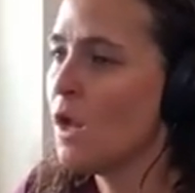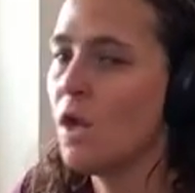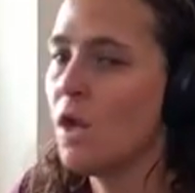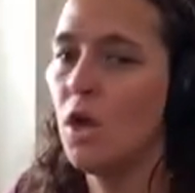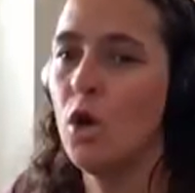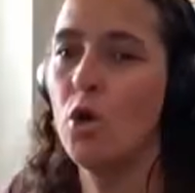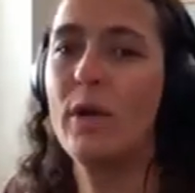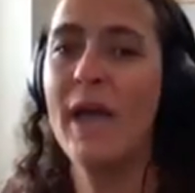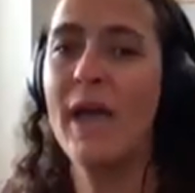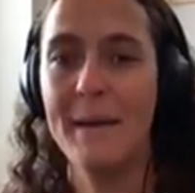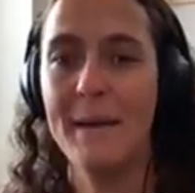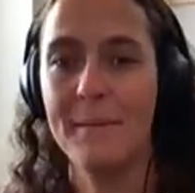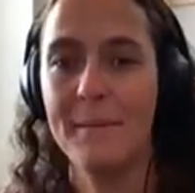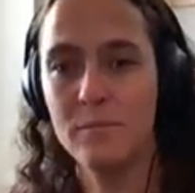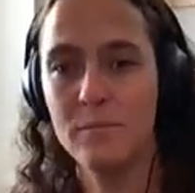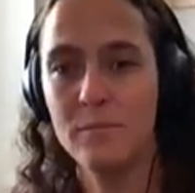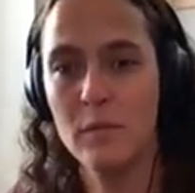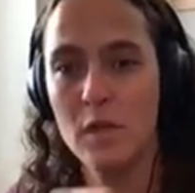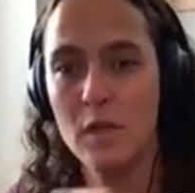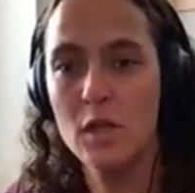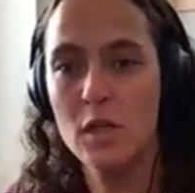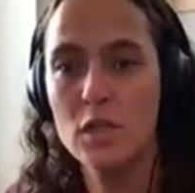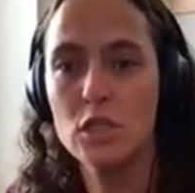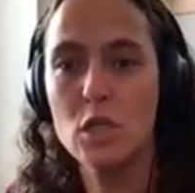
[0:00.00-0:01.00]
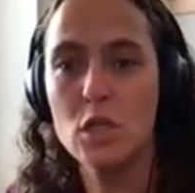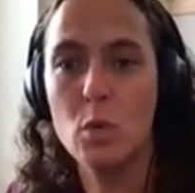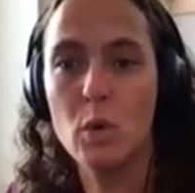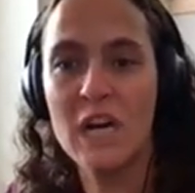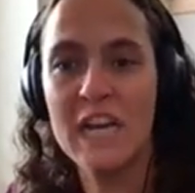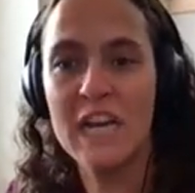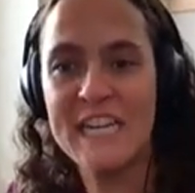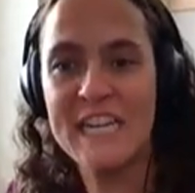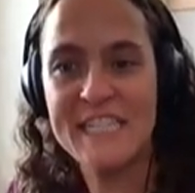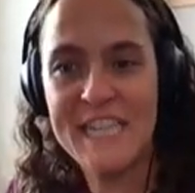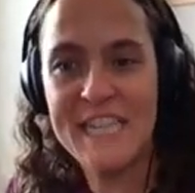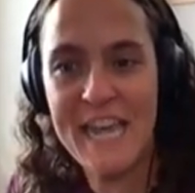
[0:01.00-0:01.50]
Okay, so we're
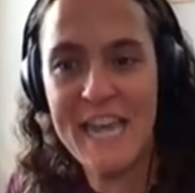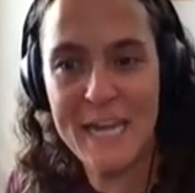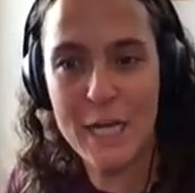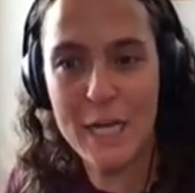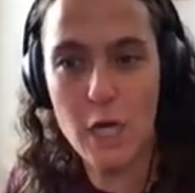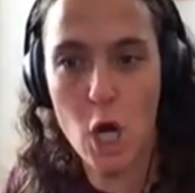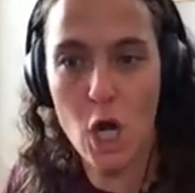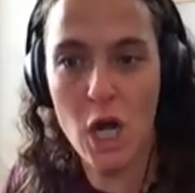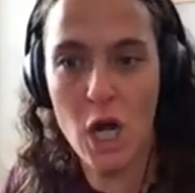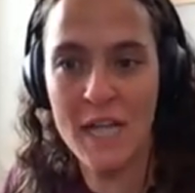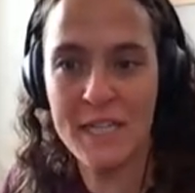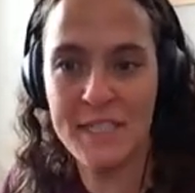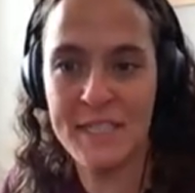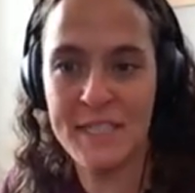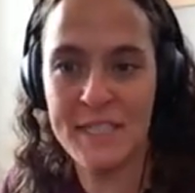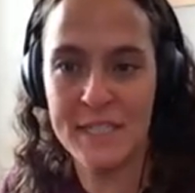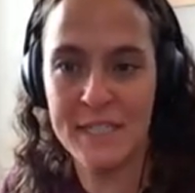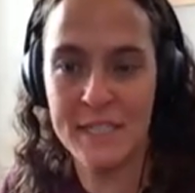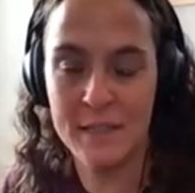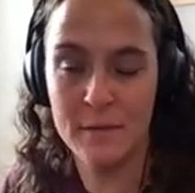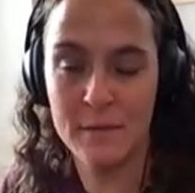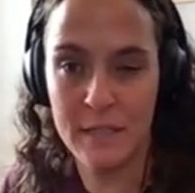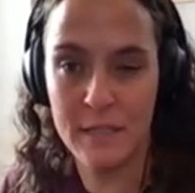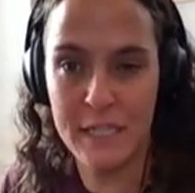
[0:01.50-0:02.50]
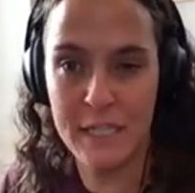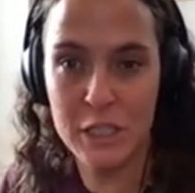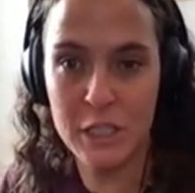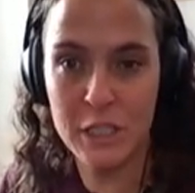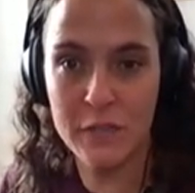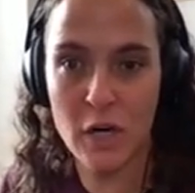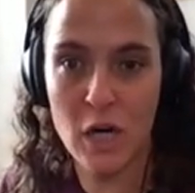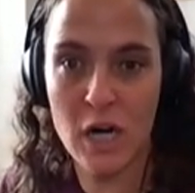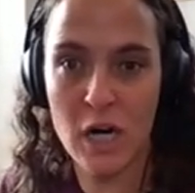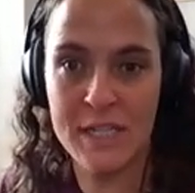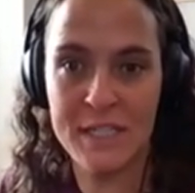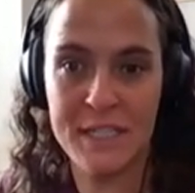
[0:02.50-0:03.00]
going to take our idea, each
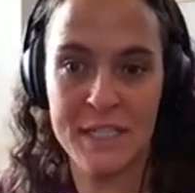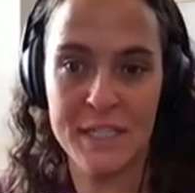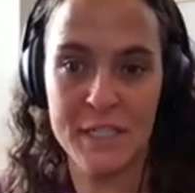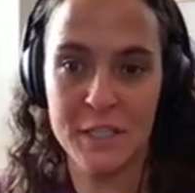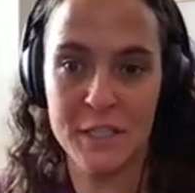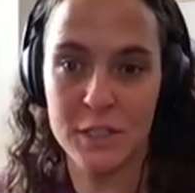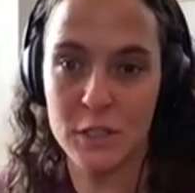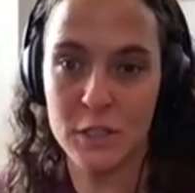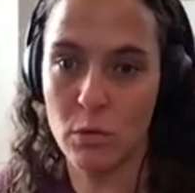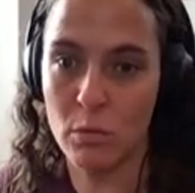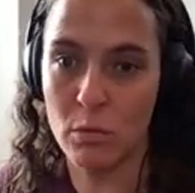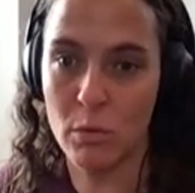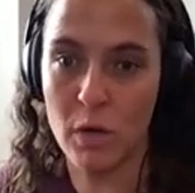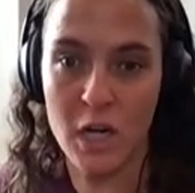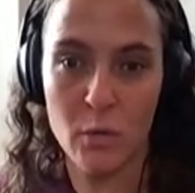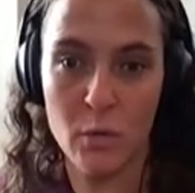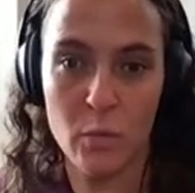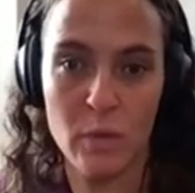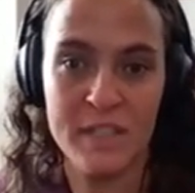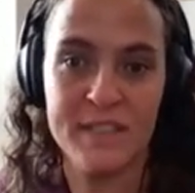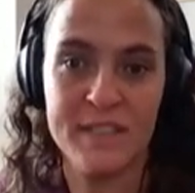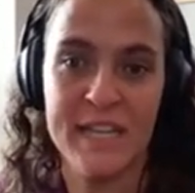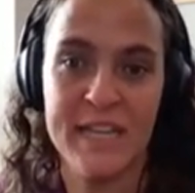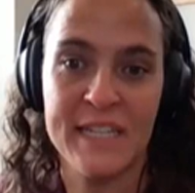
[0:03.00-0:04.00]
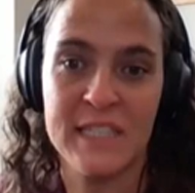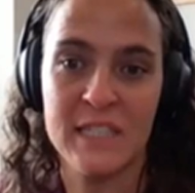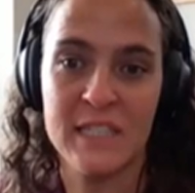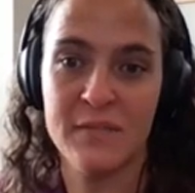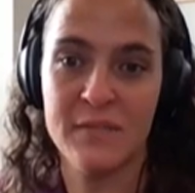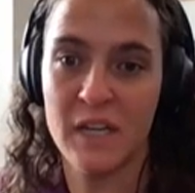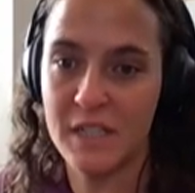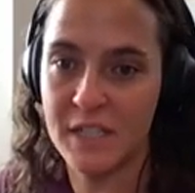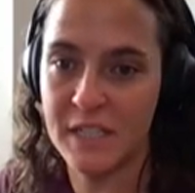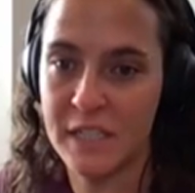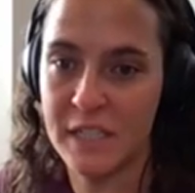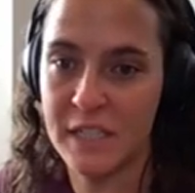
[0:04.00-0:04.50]
of our ideas. So we're working with sets of
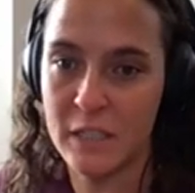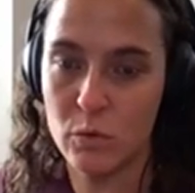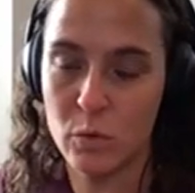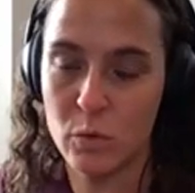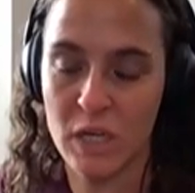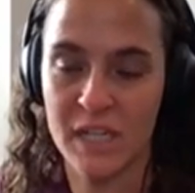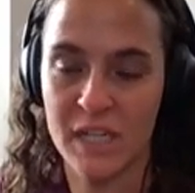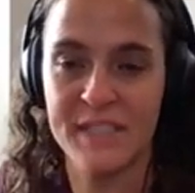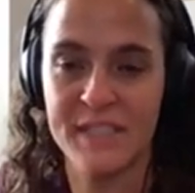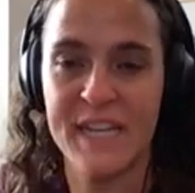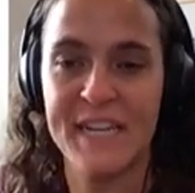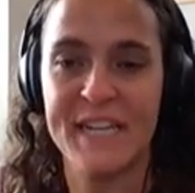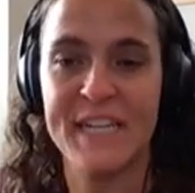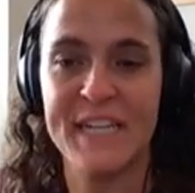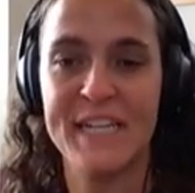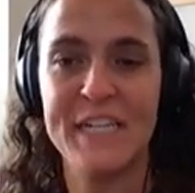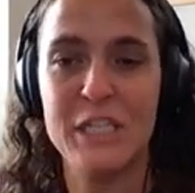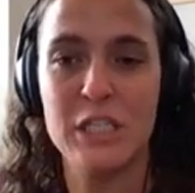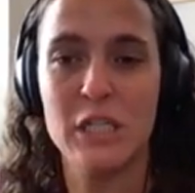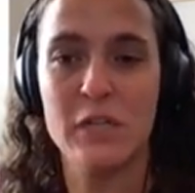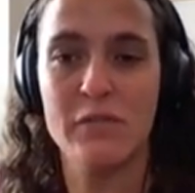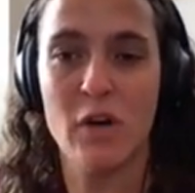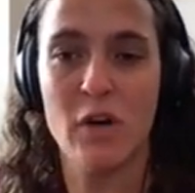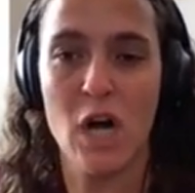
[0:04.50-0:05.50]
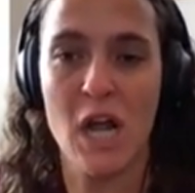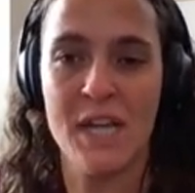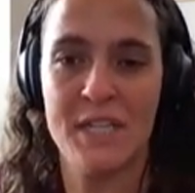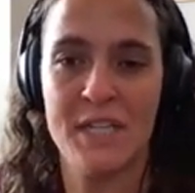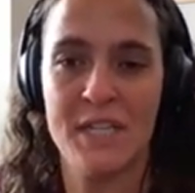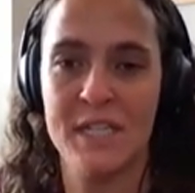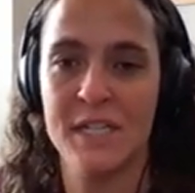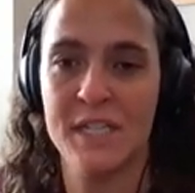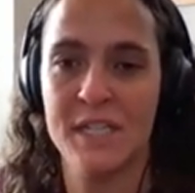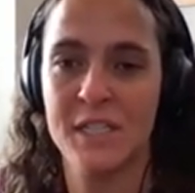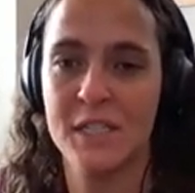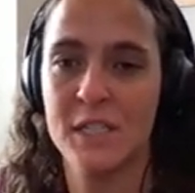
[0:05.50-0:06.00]
ideas. We're going to take each of our
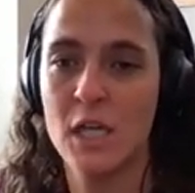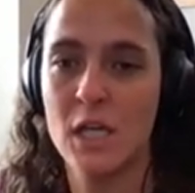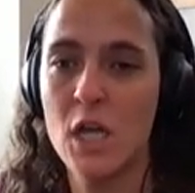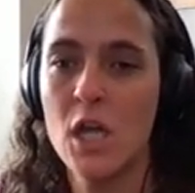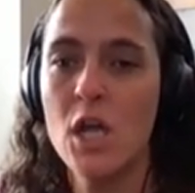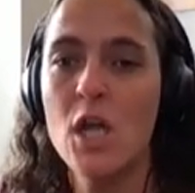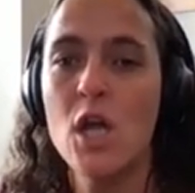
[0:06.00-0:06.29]
ideas.